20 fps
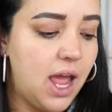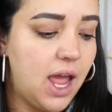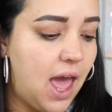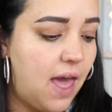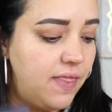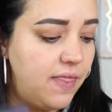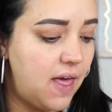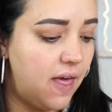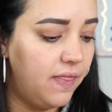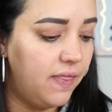
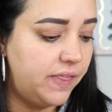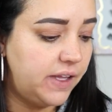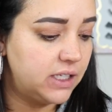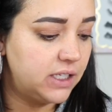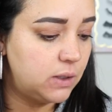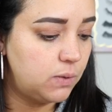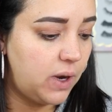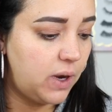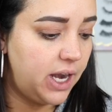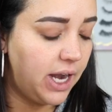And then
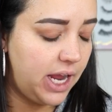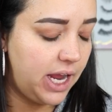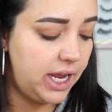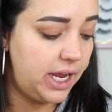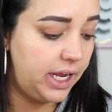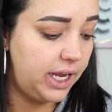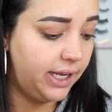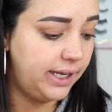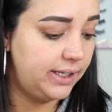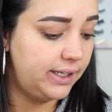this one
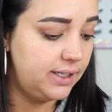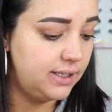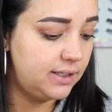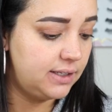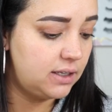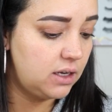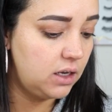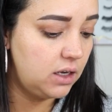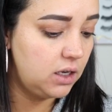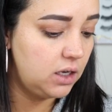
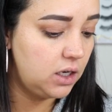is